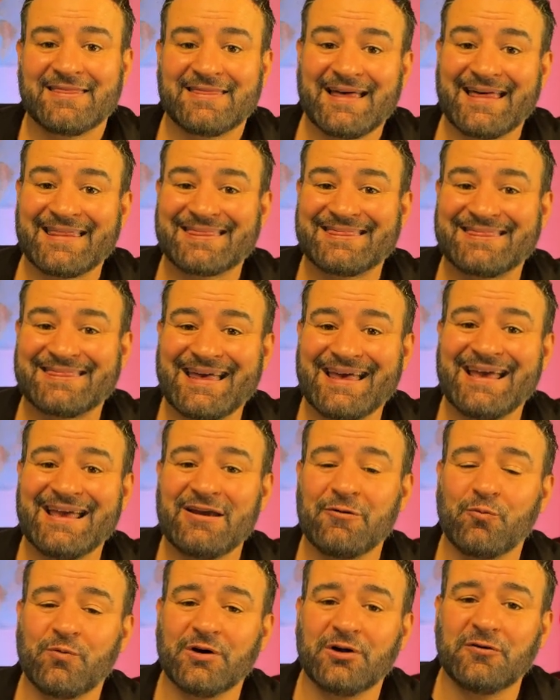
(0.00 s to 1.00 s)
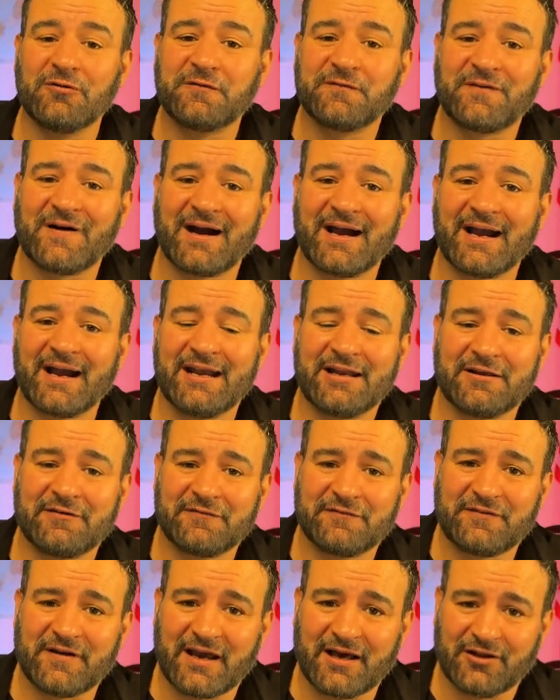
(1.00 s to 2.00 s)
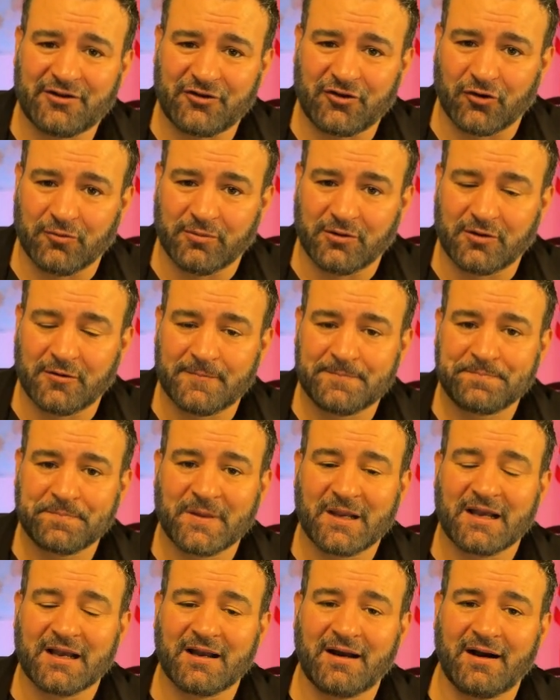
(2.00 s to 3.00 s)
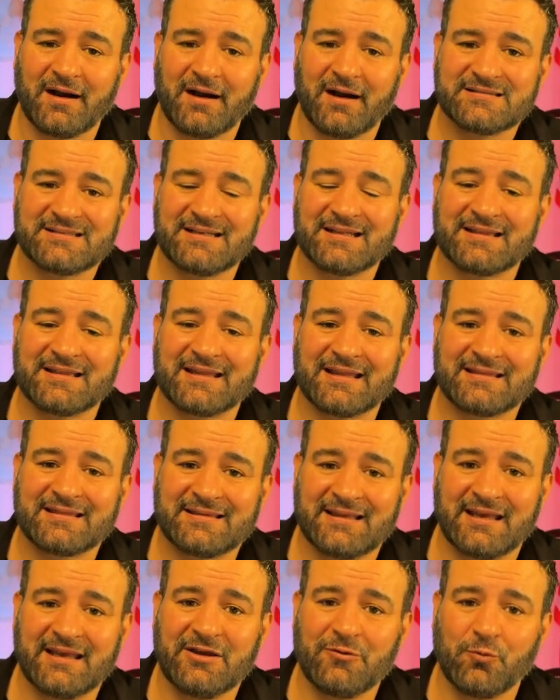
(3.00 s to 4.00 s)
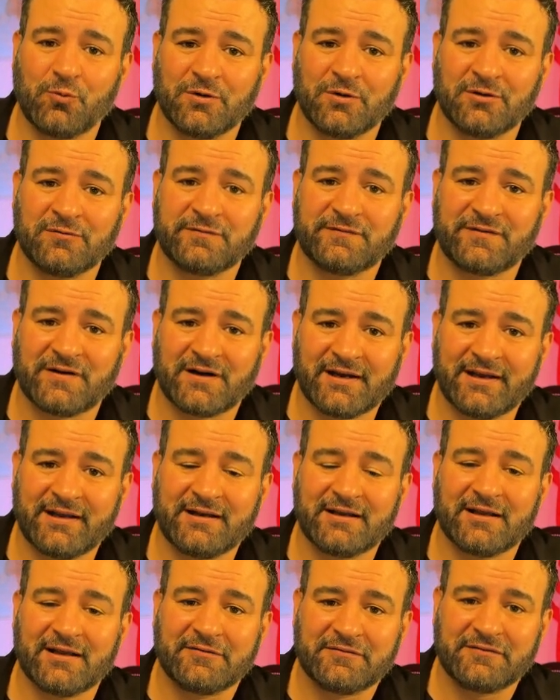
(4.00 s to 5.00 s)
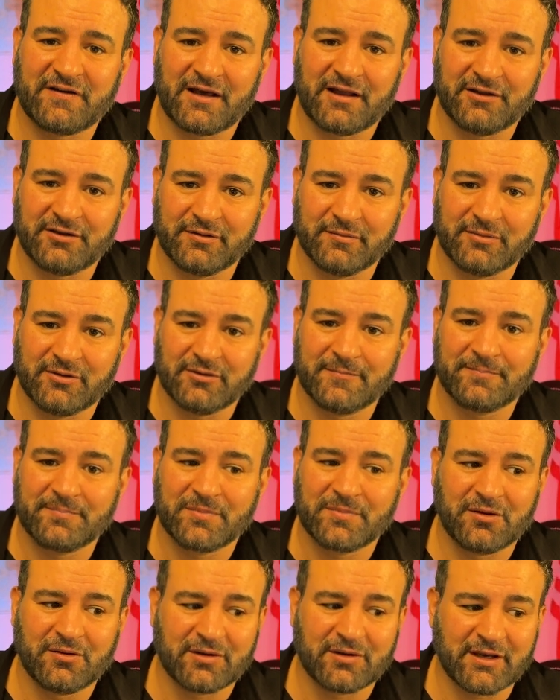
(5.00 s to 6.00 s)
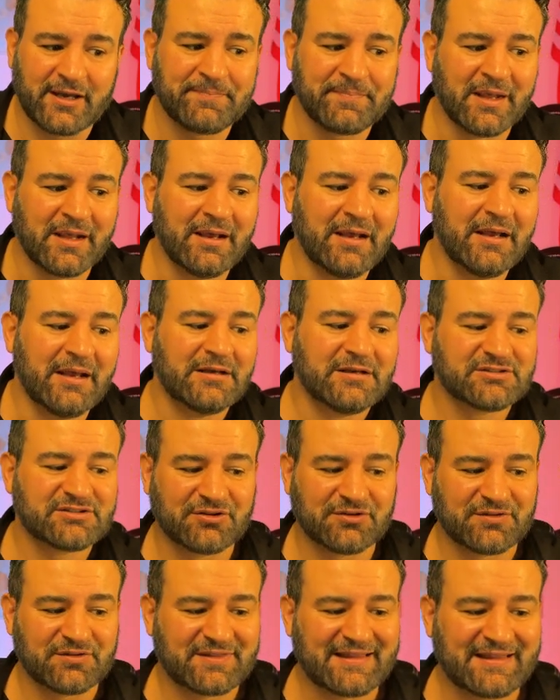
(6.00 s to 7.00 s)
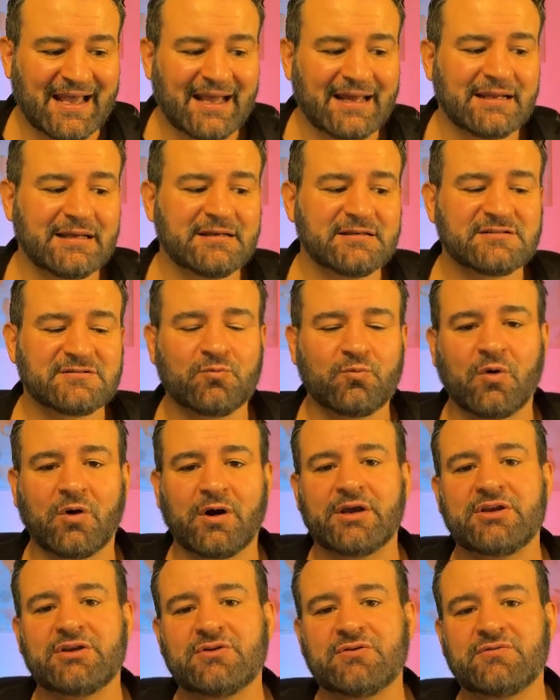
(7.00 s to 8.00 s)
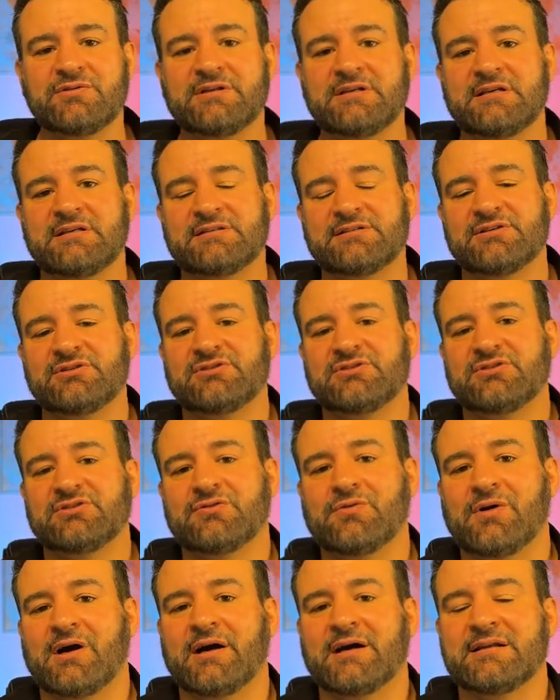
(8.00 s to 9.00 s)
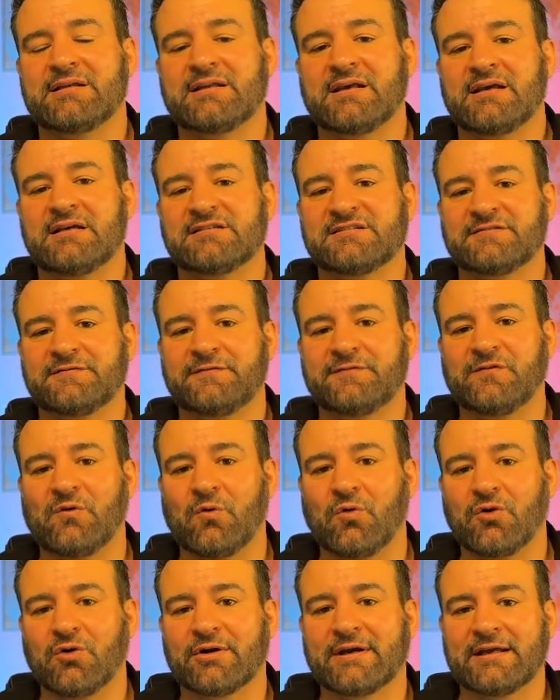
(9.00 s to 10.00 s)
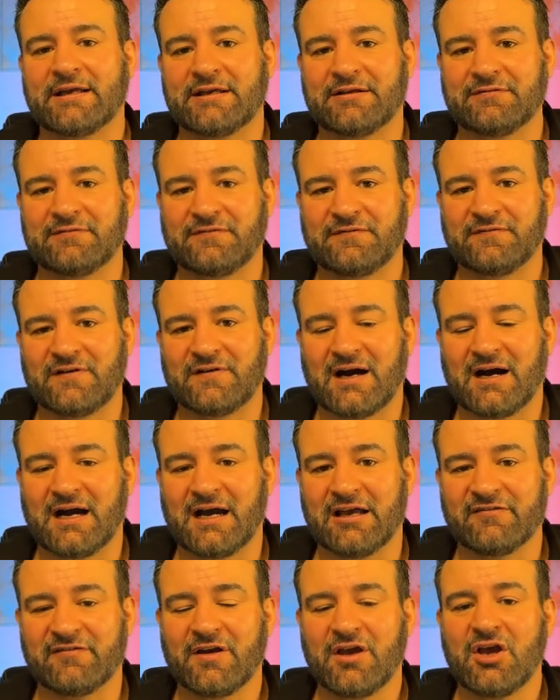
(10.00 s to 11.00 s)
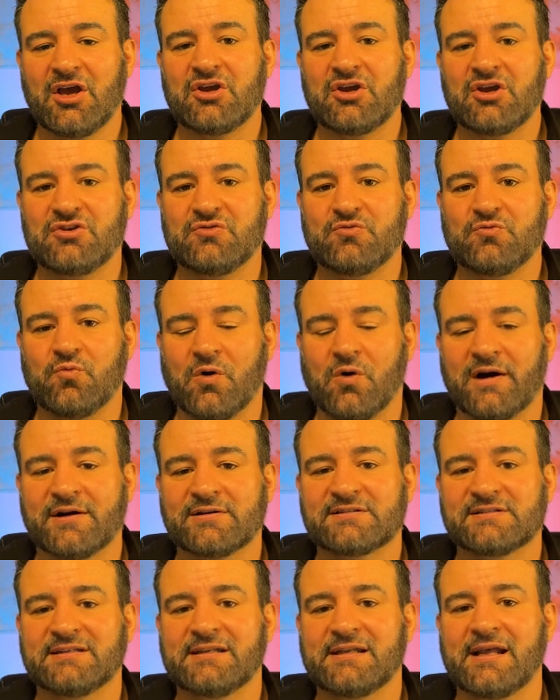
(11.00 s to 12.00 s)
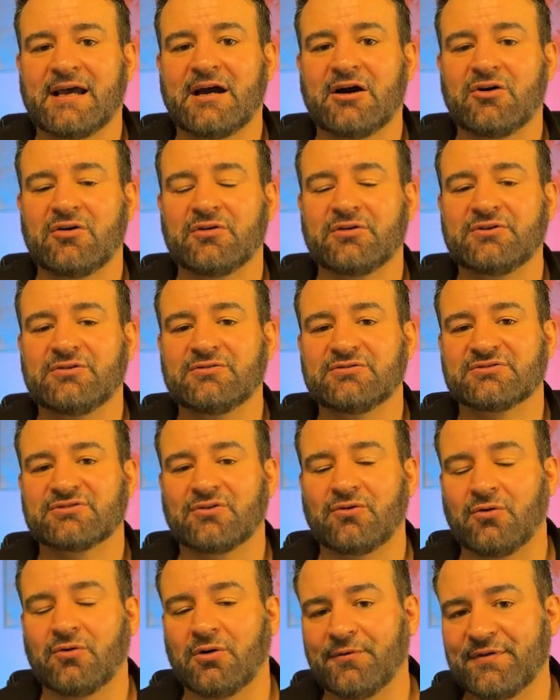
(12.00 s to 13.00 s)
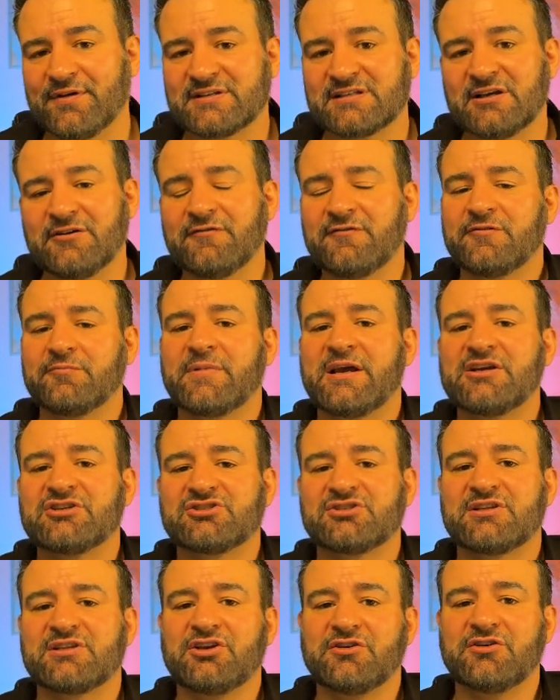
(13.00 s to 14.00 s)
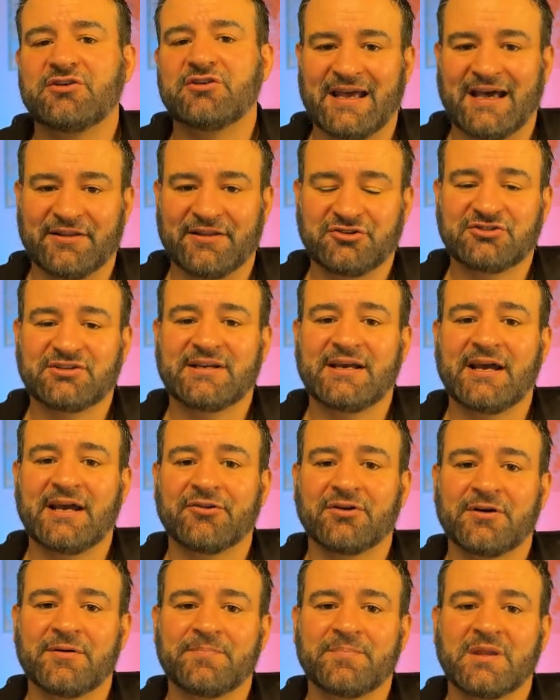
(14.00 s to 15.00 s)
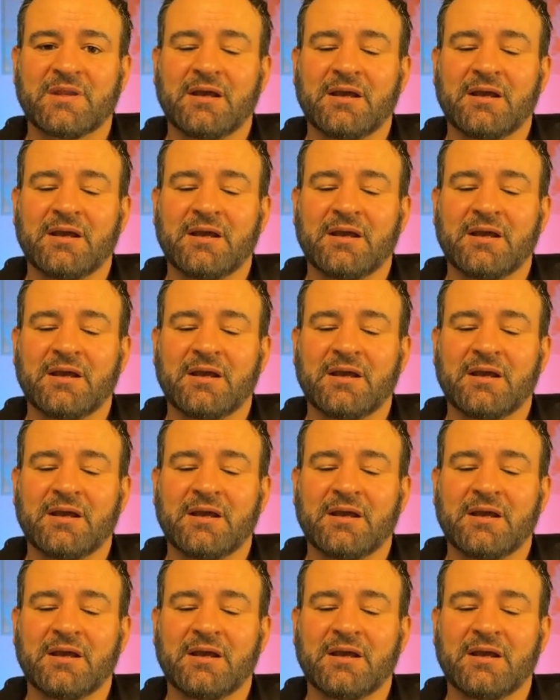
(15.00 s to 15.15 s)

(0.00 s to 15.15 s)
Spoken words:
that they will find valuable? Content that they will find valuable, okay? So that is what you need to do on days 4 and 5. You want to now use all this information that you've gathered together,